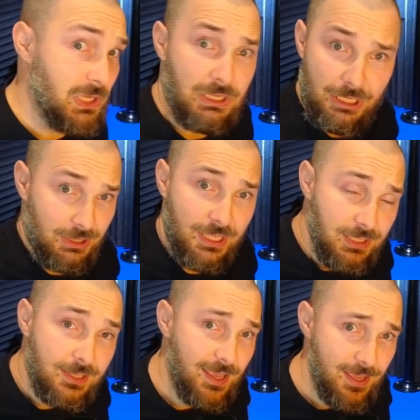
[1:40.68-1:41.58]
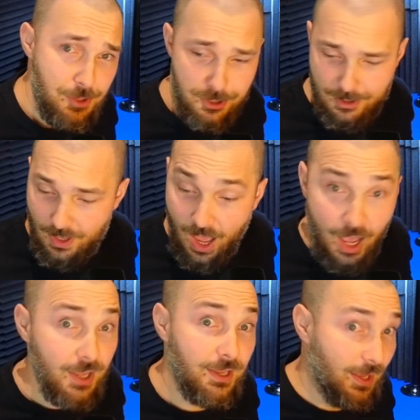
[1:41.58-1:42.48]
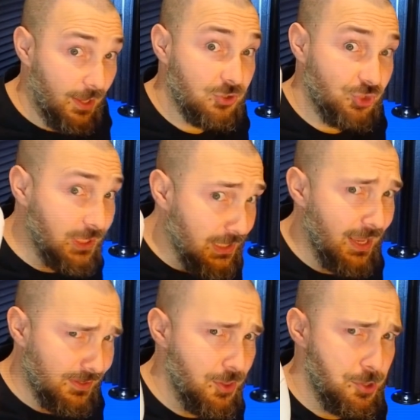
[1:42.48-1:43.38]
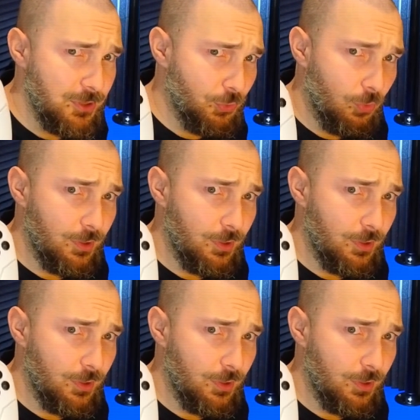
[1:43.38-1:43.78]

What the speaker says: In any case, I actually like this controller.